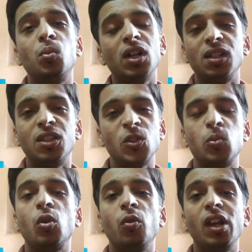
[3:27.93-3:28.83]
but this
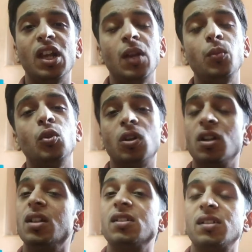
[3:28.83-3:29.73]
book will help you to
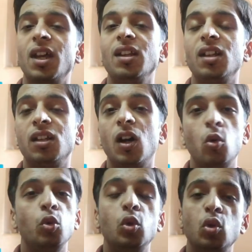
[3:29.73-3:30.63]
understand that
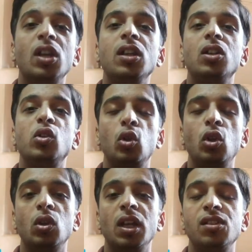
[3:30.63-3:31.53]
how you can control
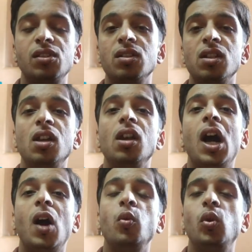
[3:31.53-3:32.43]
your actions
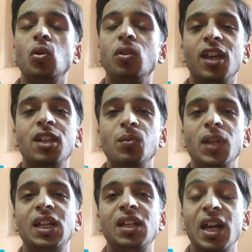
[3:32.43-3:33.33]
how you can
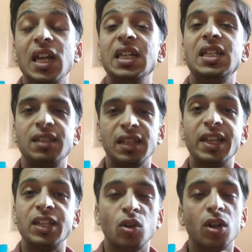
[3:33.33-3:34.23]
make kindness
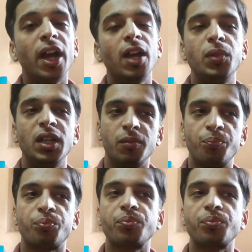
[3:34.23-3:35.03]
as your habit